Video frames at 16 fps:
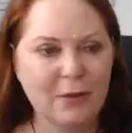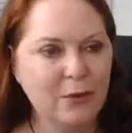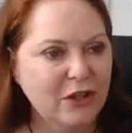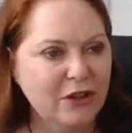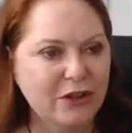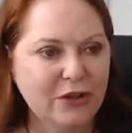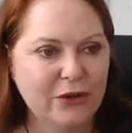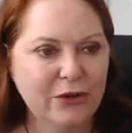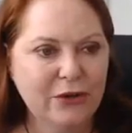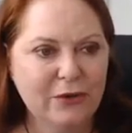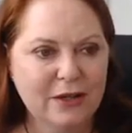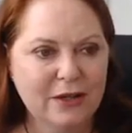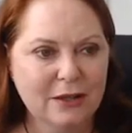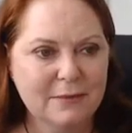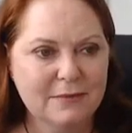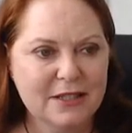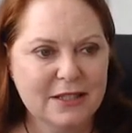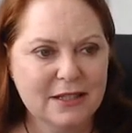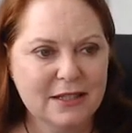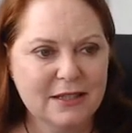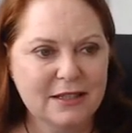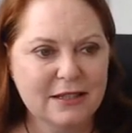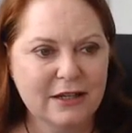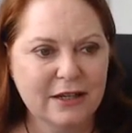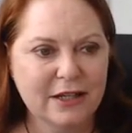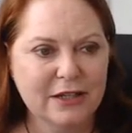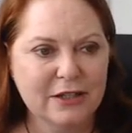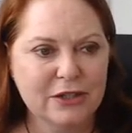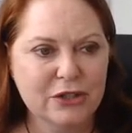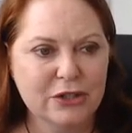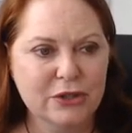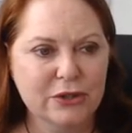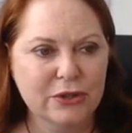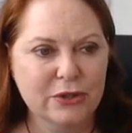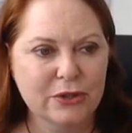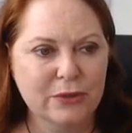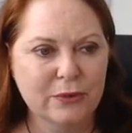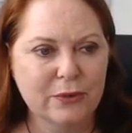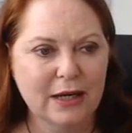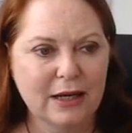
with you, and I'm just going to